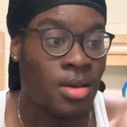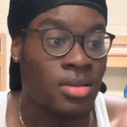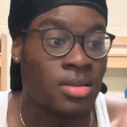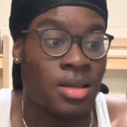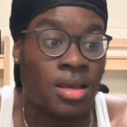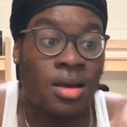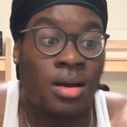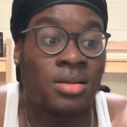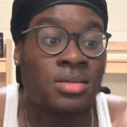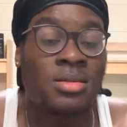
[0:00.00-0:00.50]
They
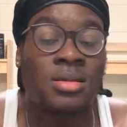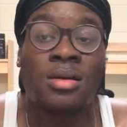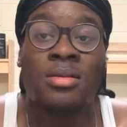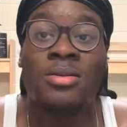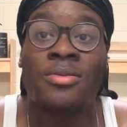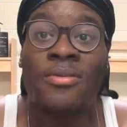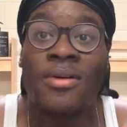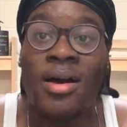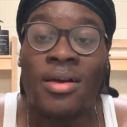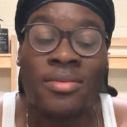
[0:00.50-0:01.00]
constantly are
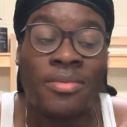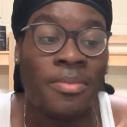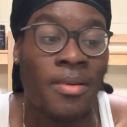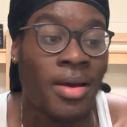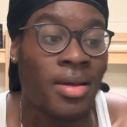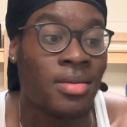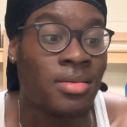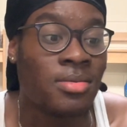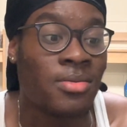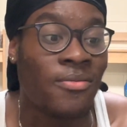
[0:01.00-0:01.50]
derived
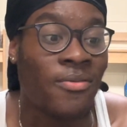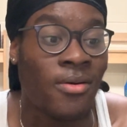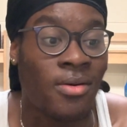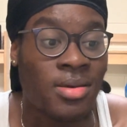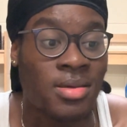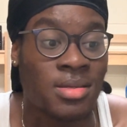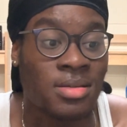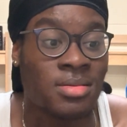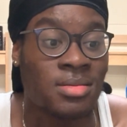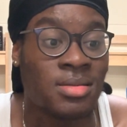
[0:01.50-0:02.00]
by the
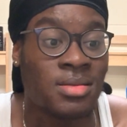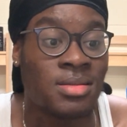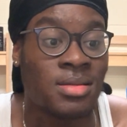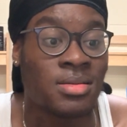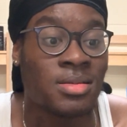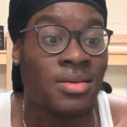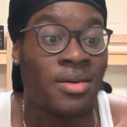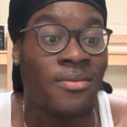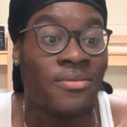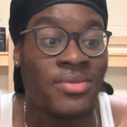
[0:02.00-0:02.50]
focus on
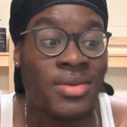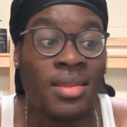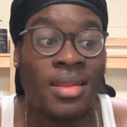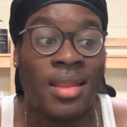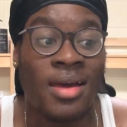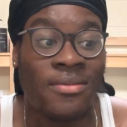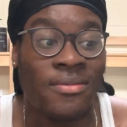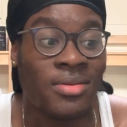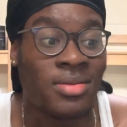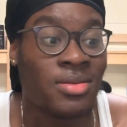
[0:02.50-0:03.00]
details of everyday
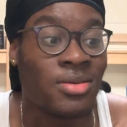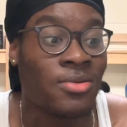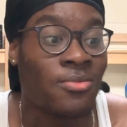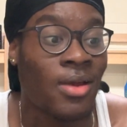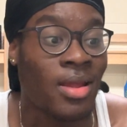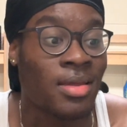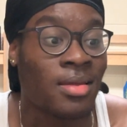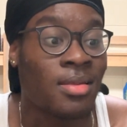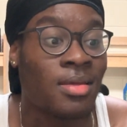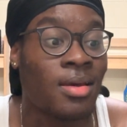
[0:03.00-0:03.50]
life under
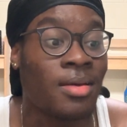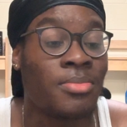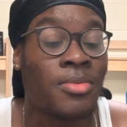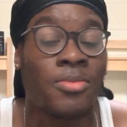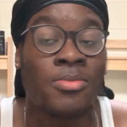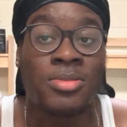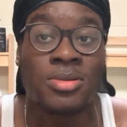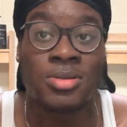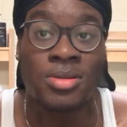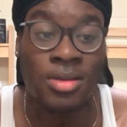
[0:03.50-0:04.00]
radically
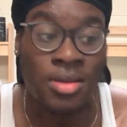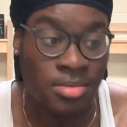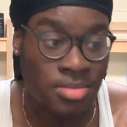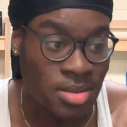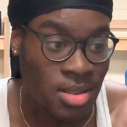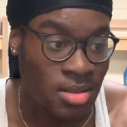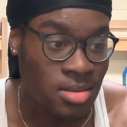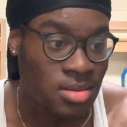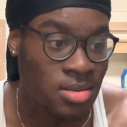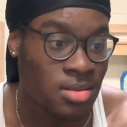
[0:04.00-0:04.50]
abnormal
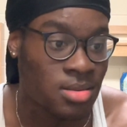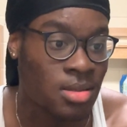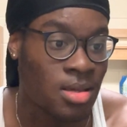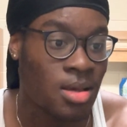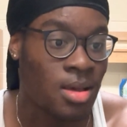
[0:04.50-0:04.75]
circumstances.